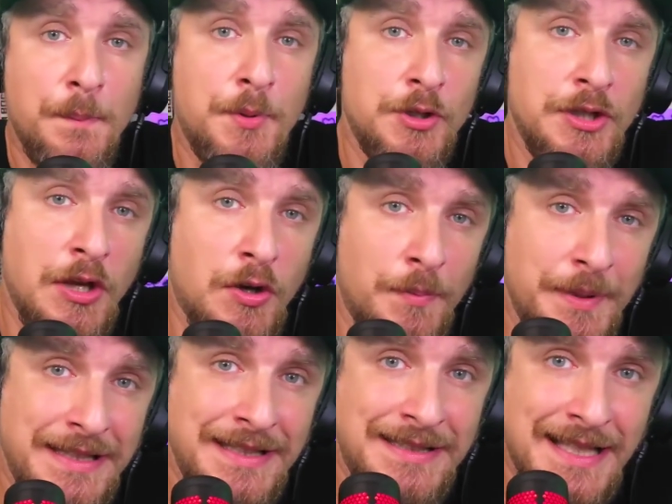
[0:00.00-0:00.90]
In my
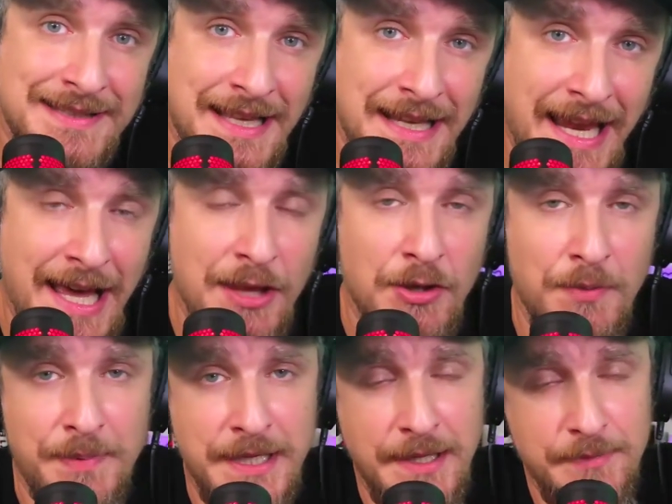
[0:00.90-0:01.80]
view, Copetti
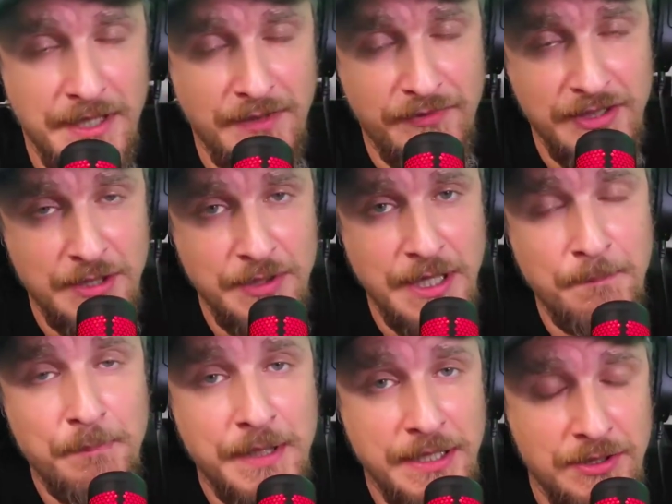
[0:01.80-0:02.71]
finishes well but is
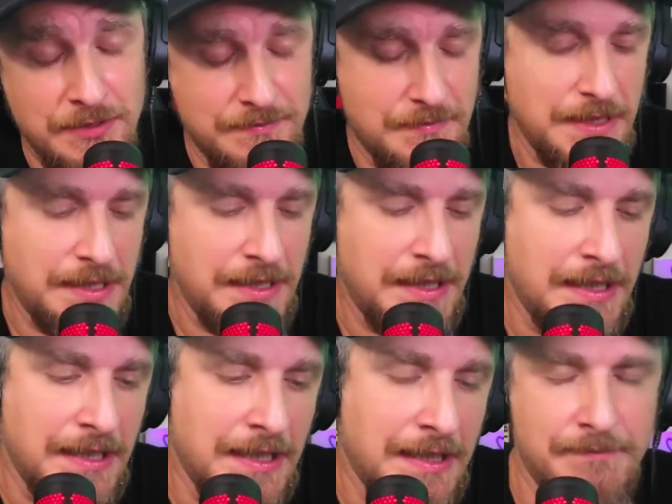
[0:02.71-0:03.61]
unlucky, and when
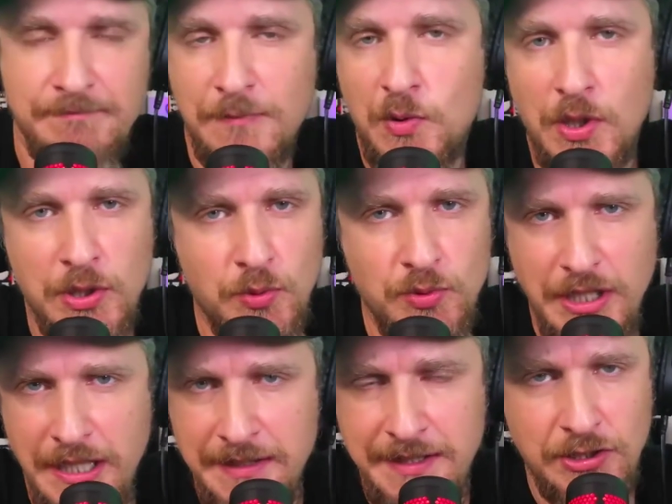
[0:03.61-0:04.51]
a forward has bad
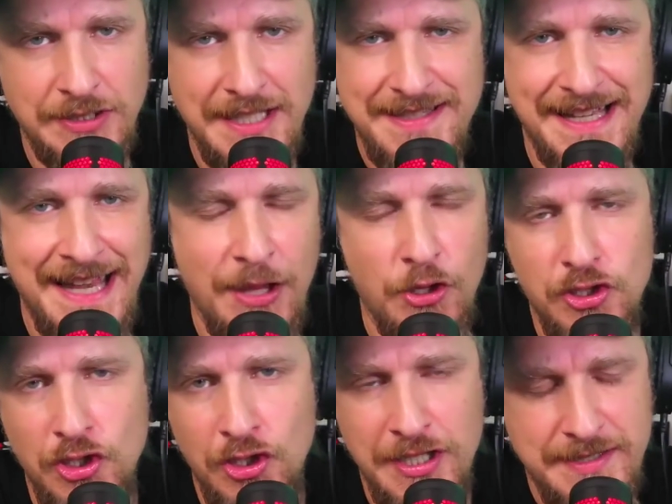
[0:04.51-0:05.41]
luck, nothing
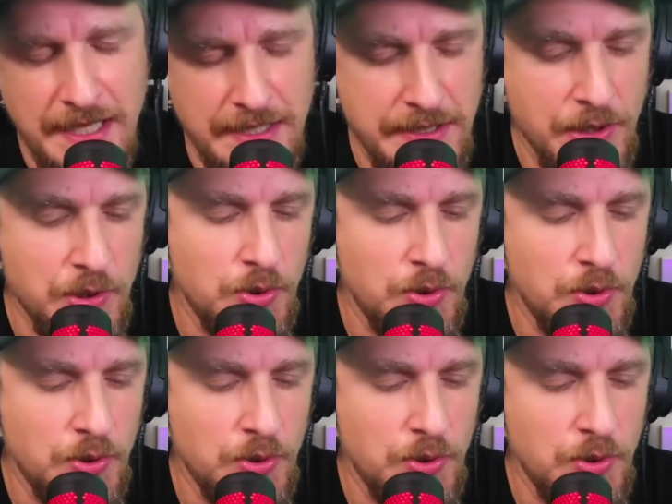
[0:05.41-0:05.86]
goes their way.